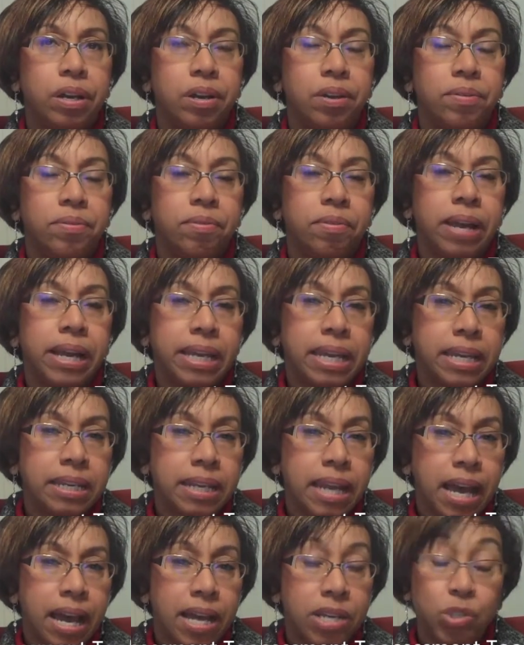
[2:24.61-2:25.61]

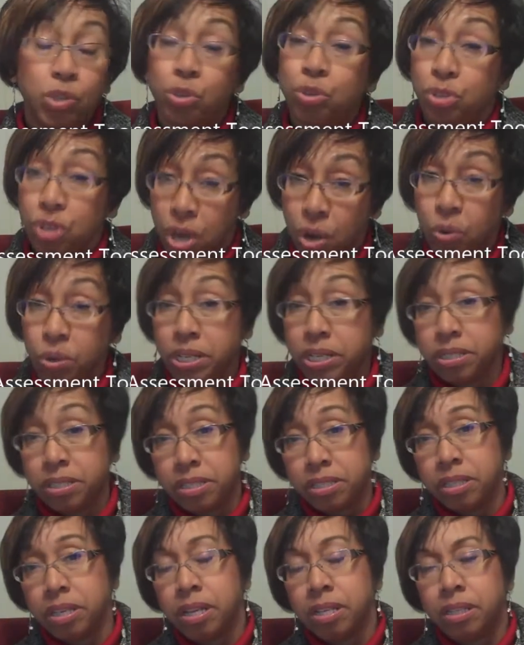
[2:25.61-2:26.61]
recognize or
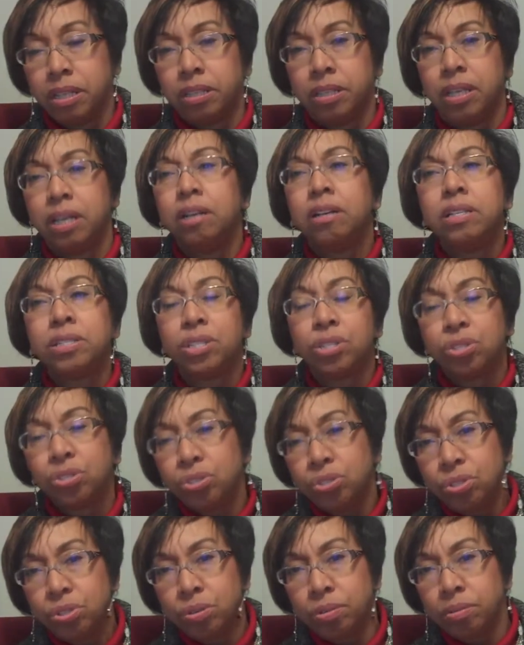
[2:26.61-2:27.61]
notice that there is a
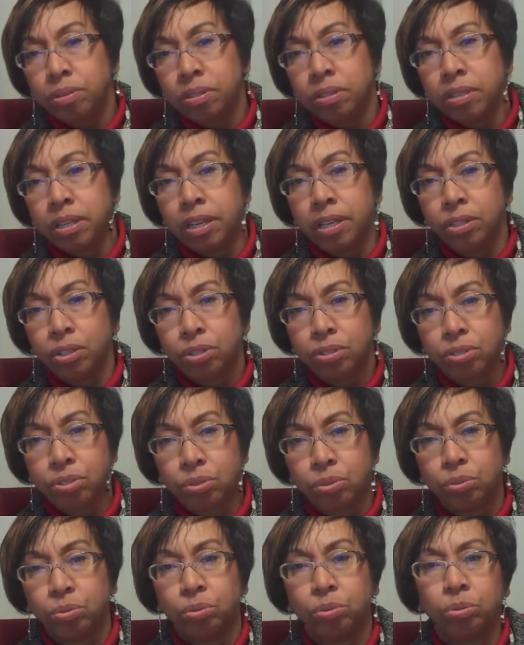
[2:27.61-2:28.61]
student in your
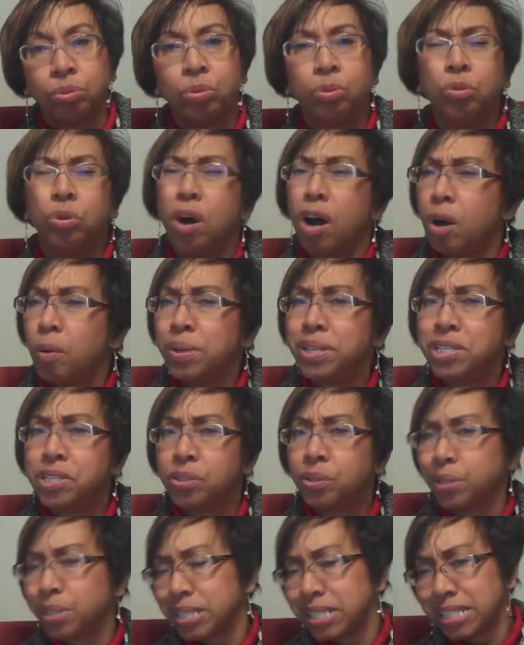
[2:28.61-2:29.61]
school who always
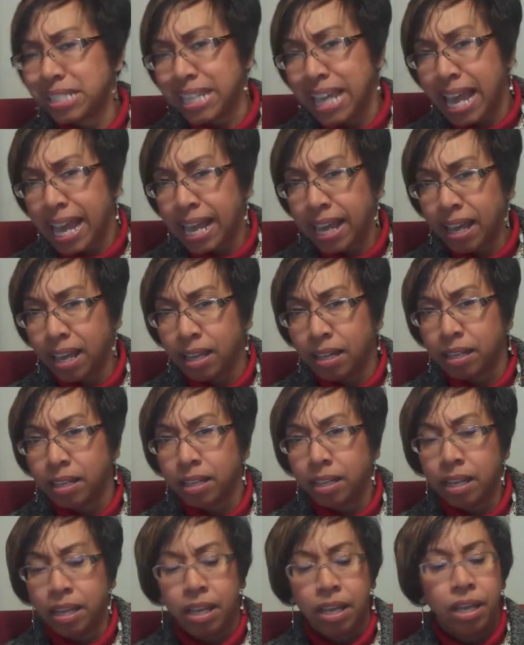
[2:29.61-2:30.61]
looks sad,
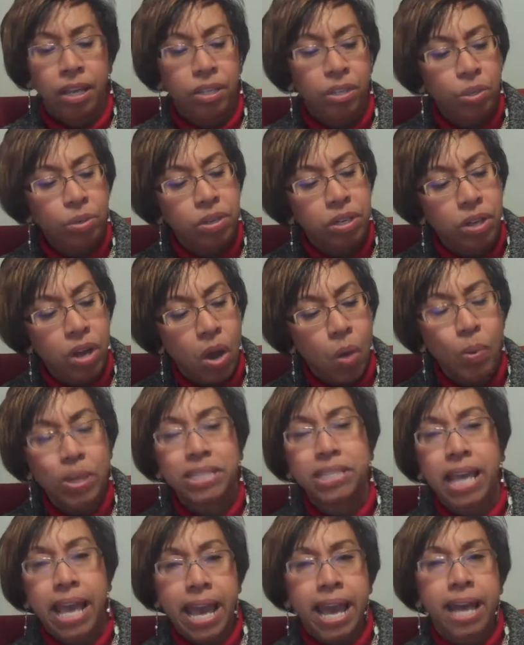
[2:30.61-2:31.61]
you can
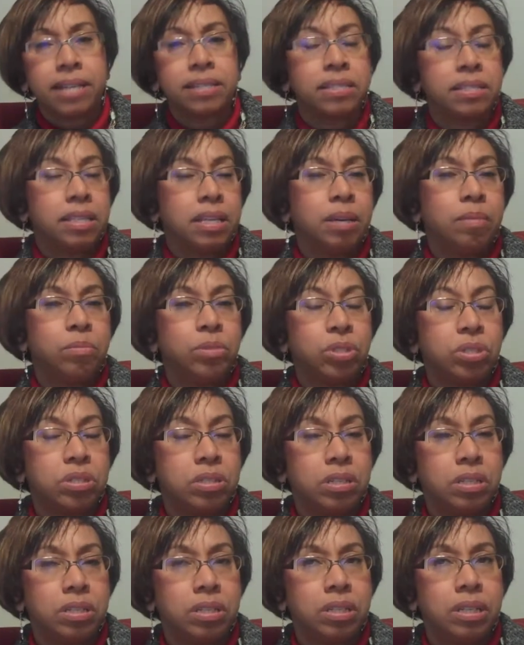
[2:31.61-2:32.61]
always ask them
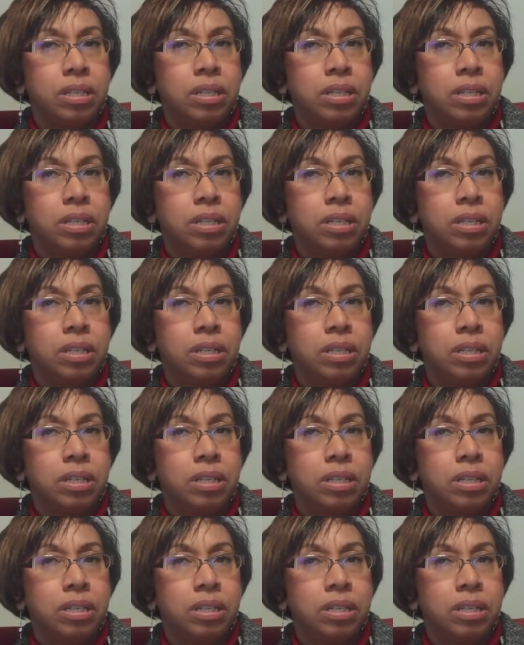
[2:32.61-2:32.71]
to,